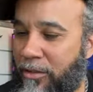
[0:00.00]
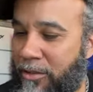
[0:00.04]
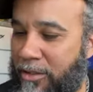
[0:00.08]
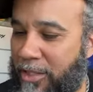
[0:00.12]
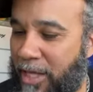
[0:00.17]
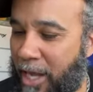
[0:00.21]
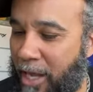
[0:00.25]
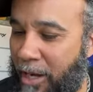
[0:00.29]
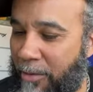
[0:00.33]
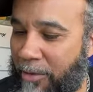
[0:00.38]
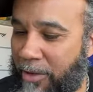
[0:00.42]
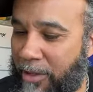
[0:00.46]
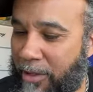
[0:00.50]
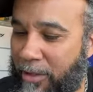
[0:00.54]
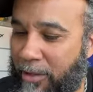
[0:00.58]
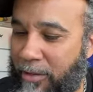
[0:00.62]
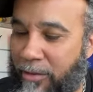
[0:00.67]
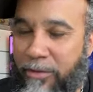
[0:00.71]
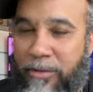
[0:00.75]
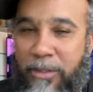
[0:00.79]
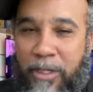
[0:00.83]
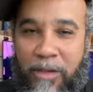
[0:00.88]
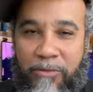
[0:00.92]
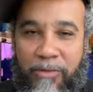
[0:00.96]
Tell me
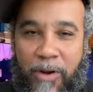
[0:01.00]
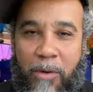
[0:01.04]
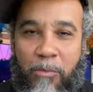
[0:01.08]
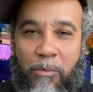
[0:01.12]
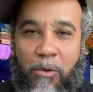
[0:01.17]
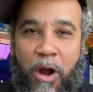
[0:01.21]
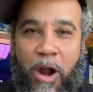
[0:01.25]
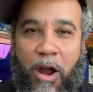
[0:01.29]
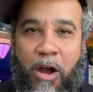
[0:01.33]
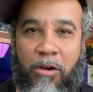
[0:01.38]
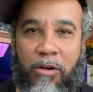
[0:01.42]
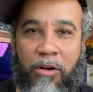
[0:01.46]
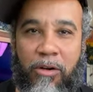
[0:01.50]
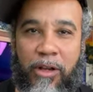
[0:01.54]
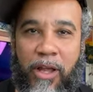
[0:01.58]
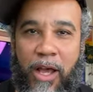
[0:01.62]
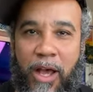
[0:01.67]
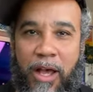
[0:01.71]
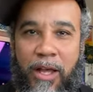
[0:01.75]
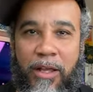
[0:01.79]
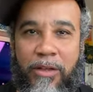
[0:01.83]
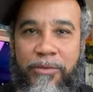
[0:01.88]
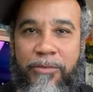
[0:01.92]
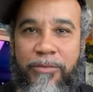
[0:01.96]
if I'm wrong or
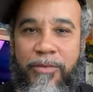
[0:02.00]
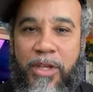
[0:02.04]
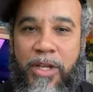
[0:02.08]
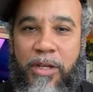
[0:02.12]
not.